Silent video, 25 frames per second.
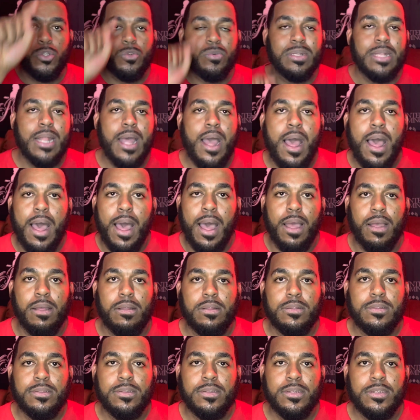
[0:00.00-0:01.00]
in the eye,
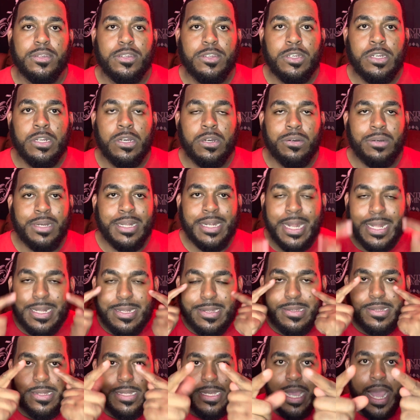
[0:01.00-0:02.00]
you know, and they
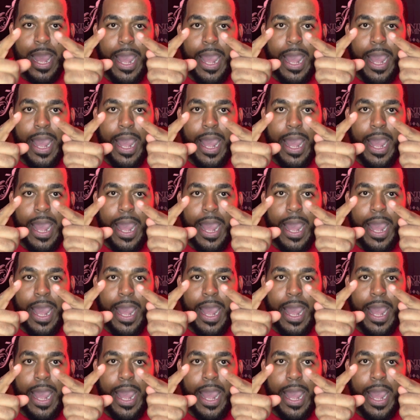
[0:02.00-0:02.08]
see,